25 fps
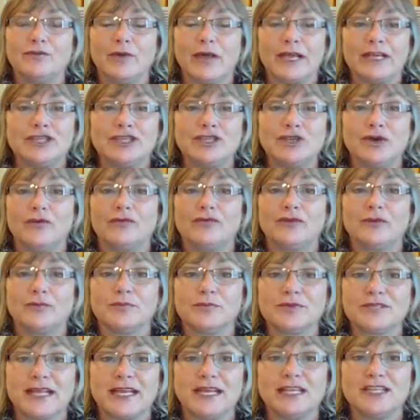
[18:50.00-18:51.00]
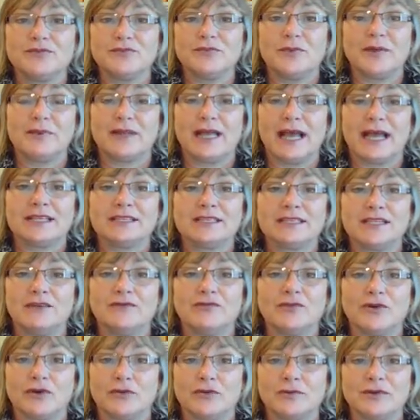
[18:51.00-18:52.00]
ratio of the percentage of people
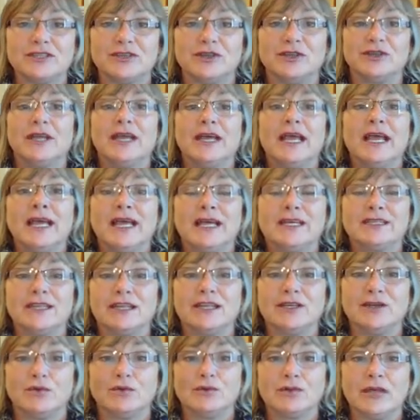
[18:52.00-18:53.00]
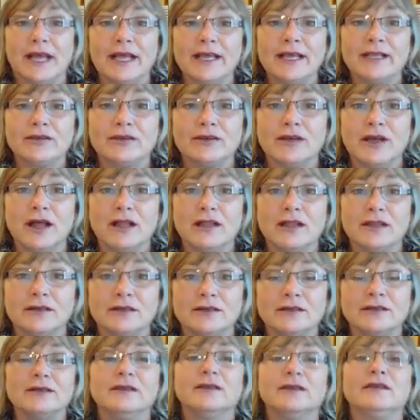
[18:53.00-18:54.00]
asking for a return because they don't like their
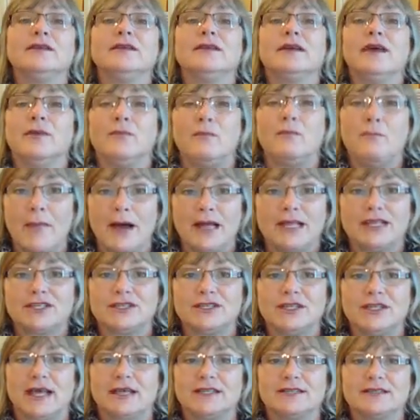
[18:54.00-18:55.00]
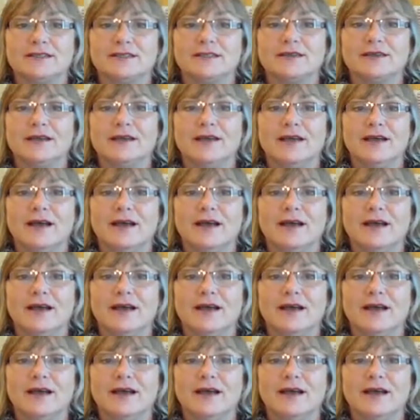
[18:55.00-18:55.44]
color much less.